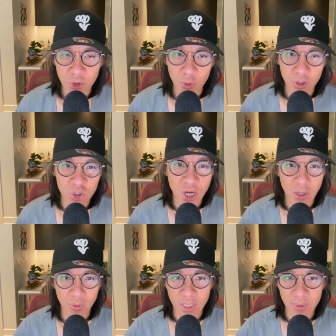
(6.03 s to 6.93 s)
the
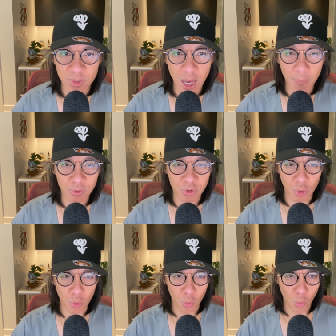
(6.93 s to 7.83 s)
Channel East
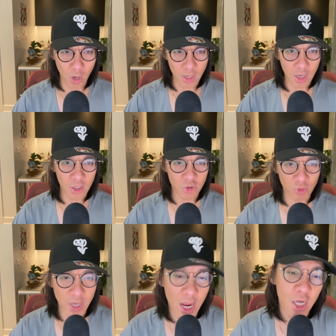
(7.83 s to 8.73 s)
episode
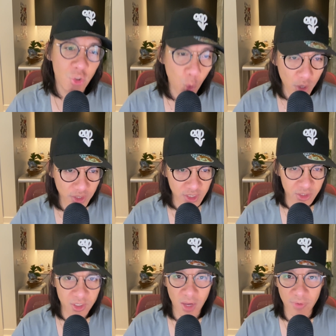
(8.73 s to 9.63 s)

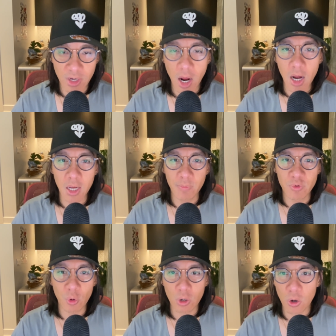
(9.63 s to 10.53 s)
127. I am
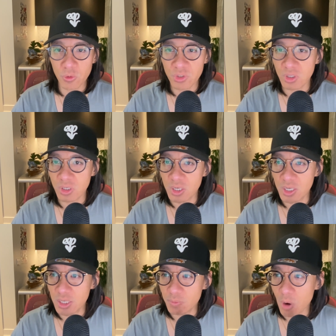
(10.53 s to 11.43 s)
your host,
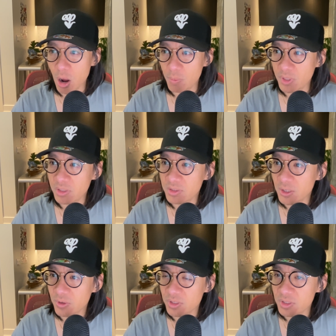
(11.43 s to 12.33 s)
EEPMON, because
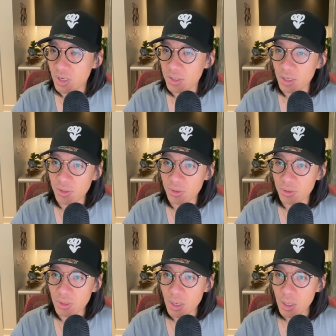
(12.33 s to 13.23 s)
there is none
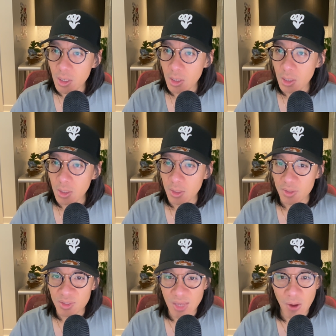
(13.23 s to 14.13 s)
other
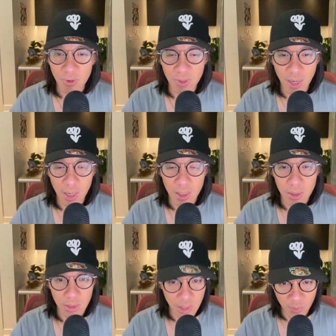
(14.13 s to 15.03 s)
Saturday
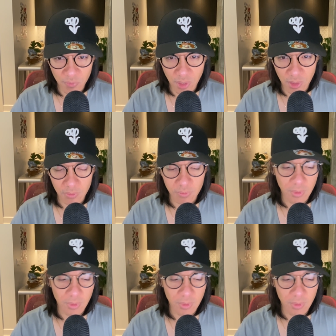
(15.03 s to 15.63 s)
evening.